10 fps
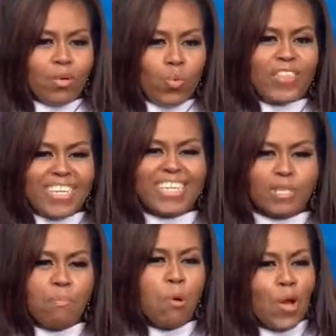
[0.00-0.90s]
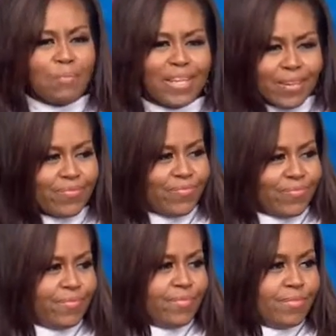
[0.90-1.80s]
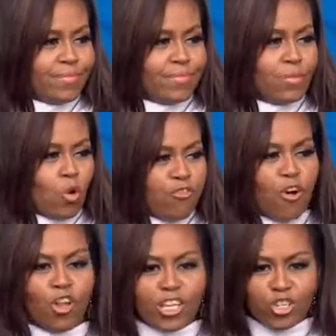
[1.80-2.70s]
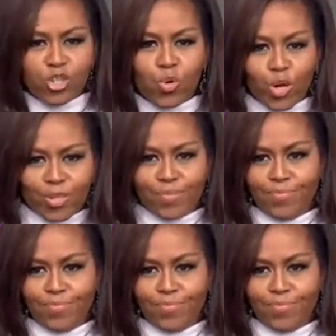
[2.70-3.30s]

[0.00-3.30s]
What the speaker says: with disappointment or falling short.